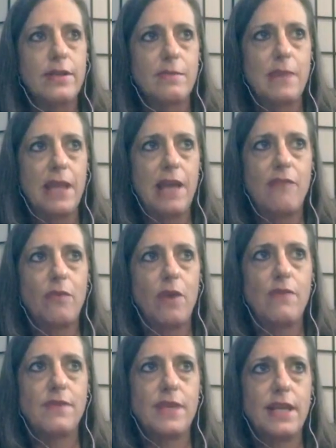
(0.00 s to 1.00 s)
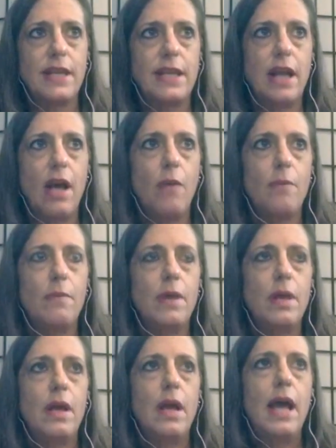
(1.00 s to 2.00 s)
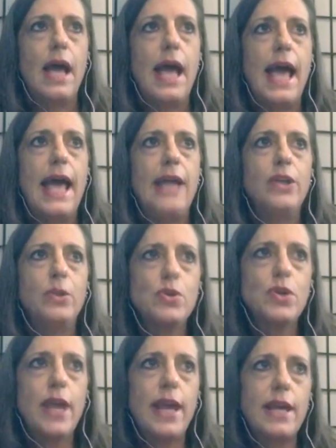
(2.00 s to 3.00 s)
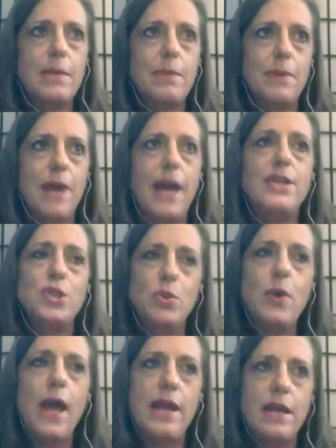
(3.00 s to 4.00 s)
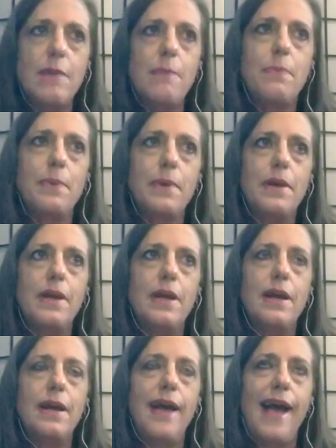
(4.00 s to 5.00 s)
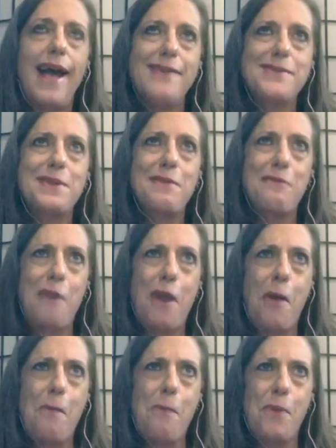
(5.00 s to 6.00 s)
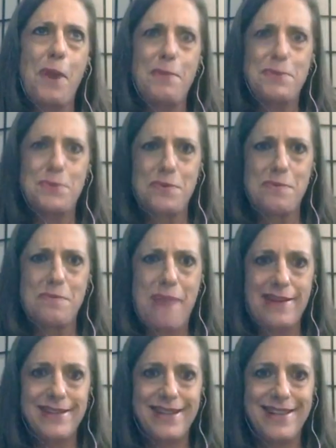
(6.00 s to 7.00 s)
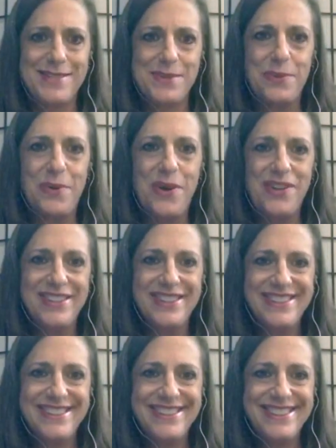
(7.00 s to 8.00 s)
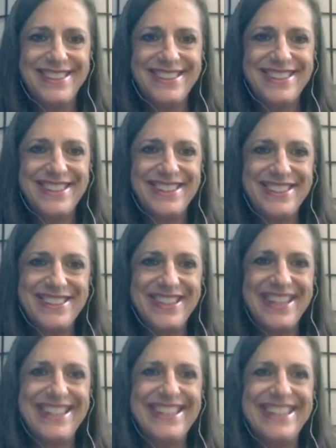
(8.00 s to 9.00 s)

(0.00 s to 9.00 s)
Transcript: of my life where I've said I need help. And usually I end up I do end up asking for help when I'm sort of backed against a wall. Right.